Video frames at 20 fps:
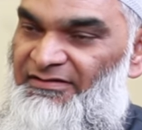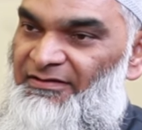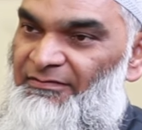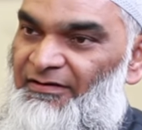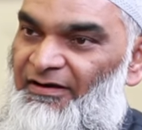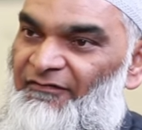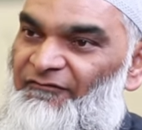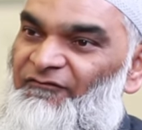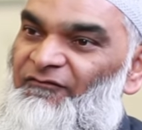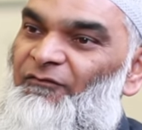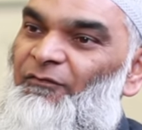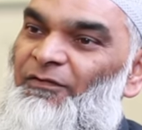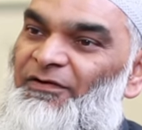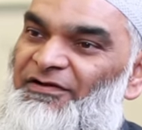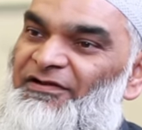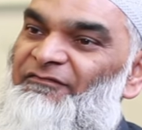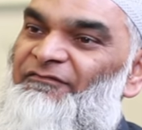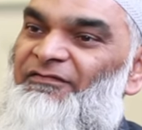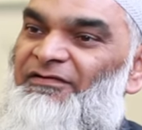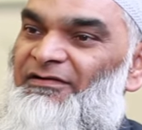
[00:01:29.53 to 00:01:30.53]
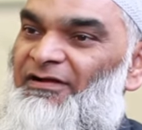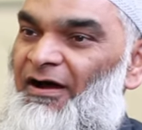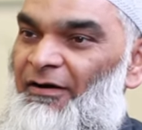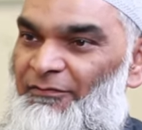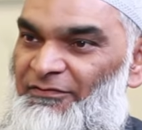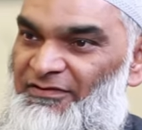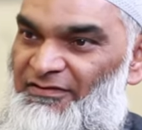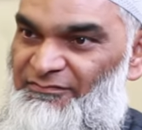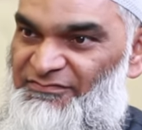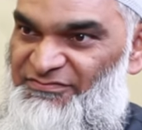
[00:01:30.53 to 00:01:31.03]
There are four different
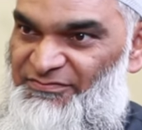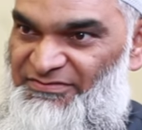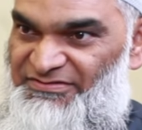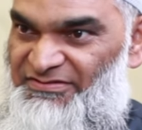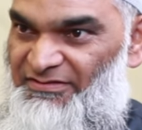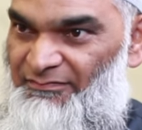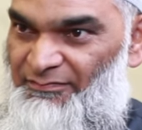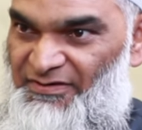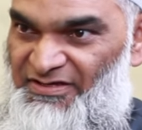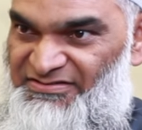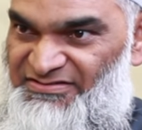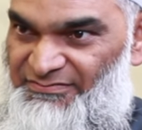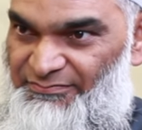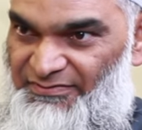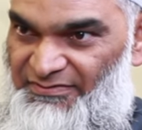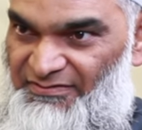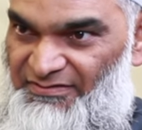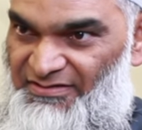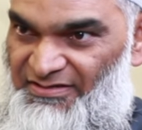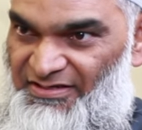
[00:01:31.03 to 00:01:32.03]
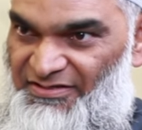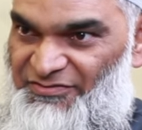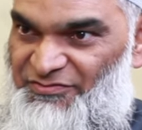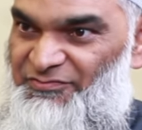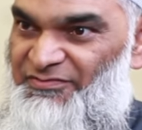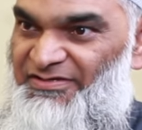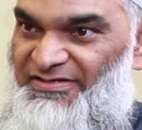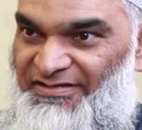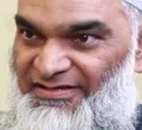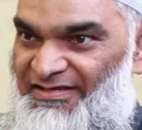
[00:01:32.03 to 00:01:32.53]
outcomes which are possible, and
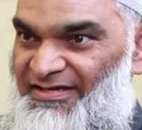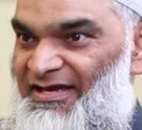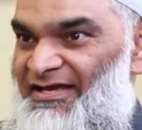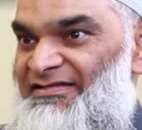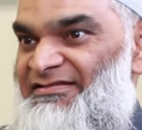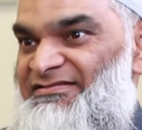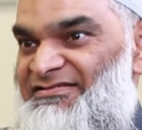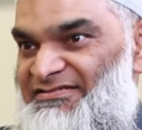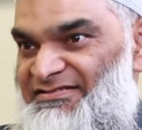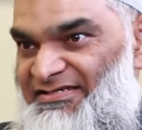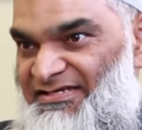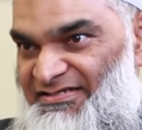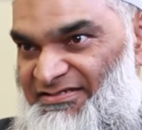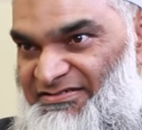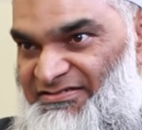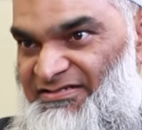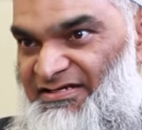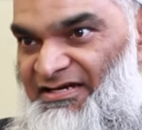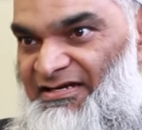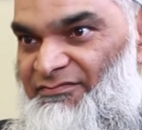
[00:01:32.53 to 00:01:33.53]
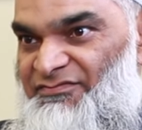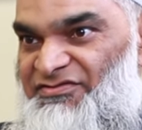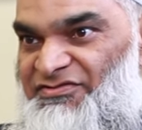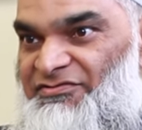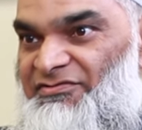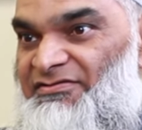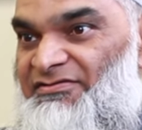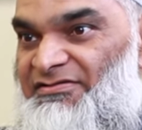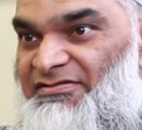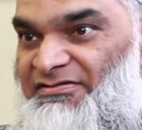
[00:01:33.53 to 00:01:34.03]
you need heads each time. So
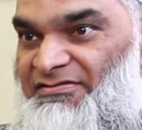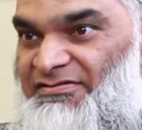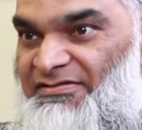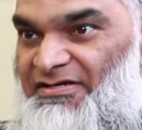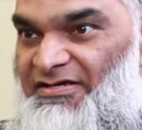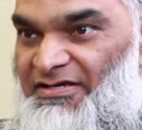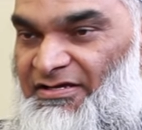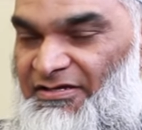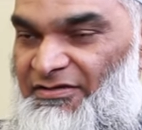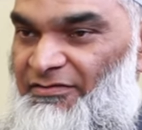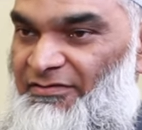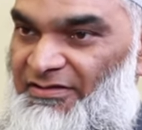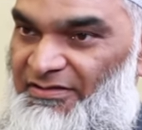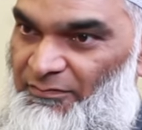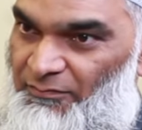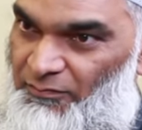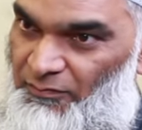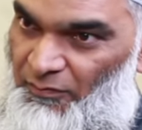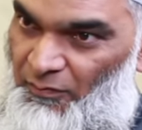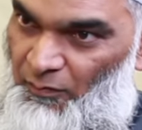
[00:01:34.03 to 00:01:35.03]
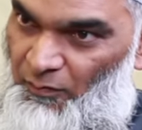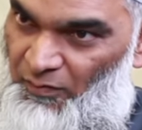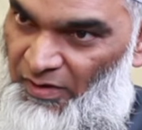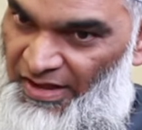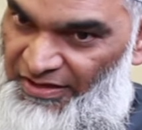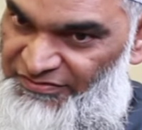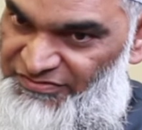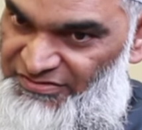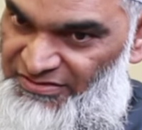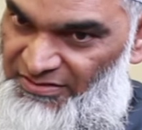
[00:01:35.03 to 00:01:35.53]
you need, you need
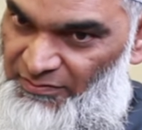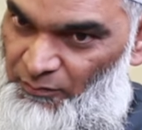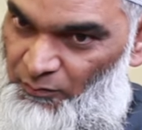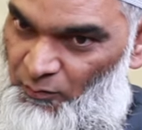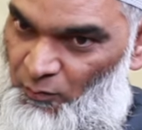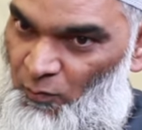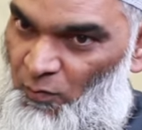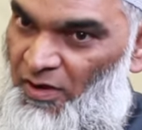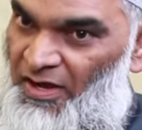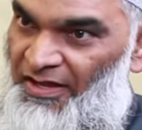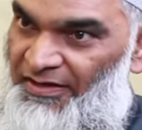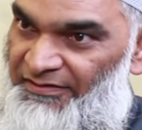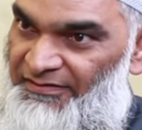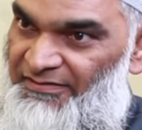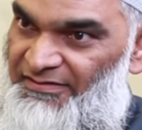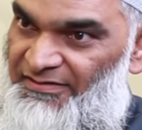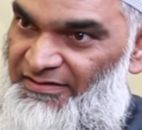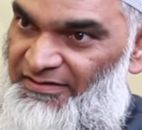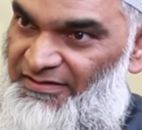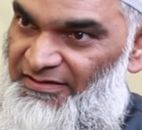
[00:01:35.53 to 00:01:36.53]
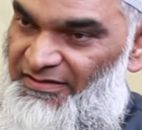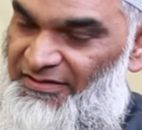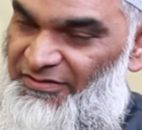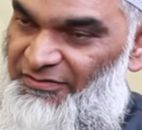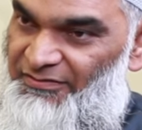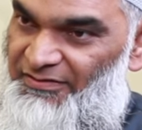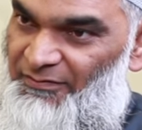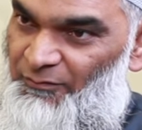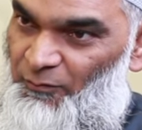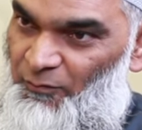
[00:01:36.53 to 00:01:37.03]
actually one,
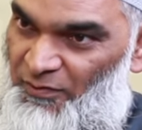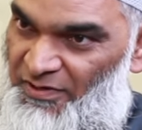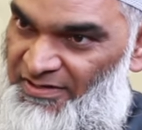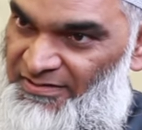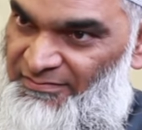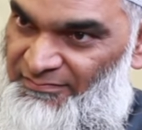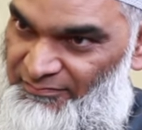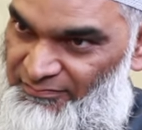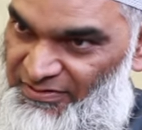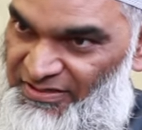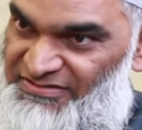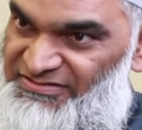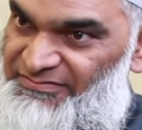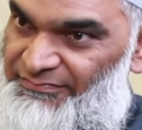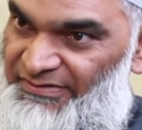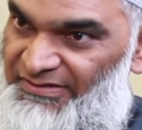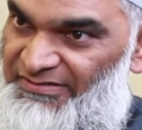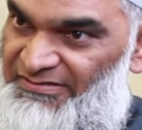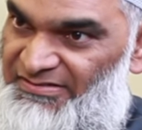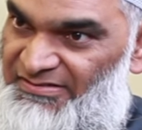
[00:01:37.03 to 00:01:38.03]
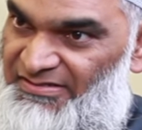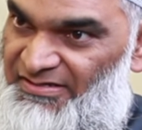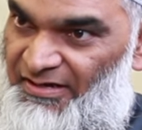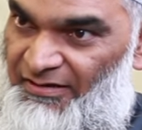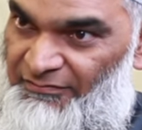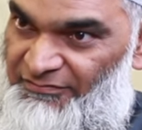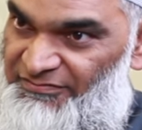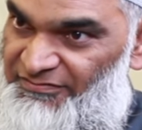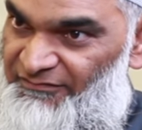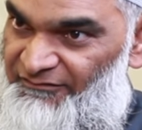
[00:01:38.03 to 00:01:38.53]
you need one possibility
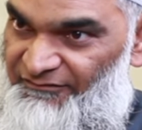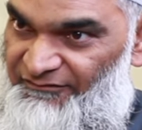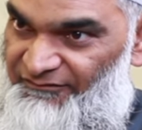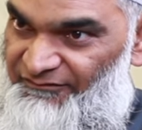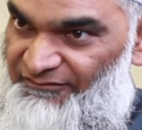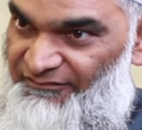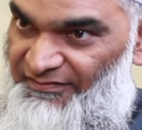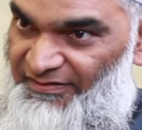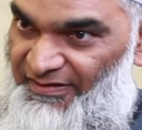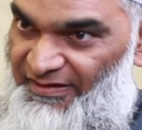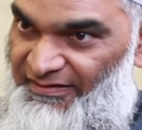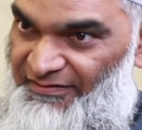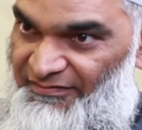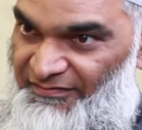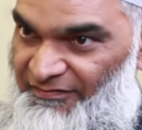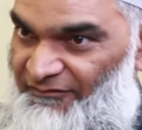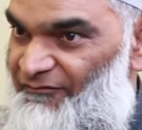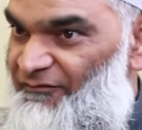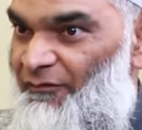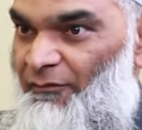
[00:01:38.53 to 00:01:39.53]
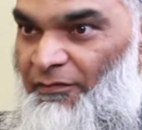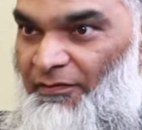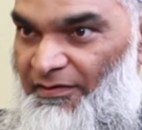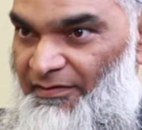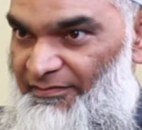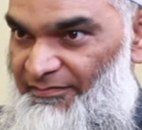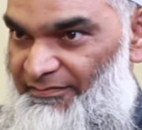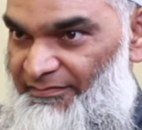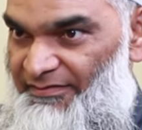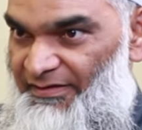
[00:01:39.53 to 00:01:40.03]
out of the
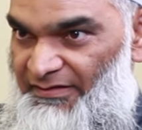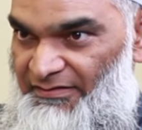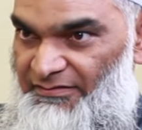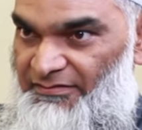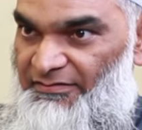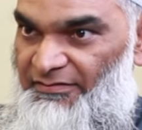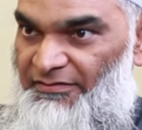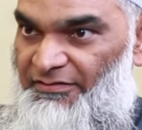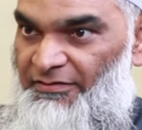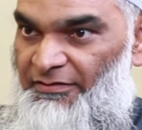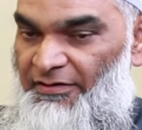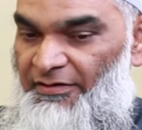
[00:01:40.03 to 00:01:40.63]
four that mm -hmm. could mm-hmm.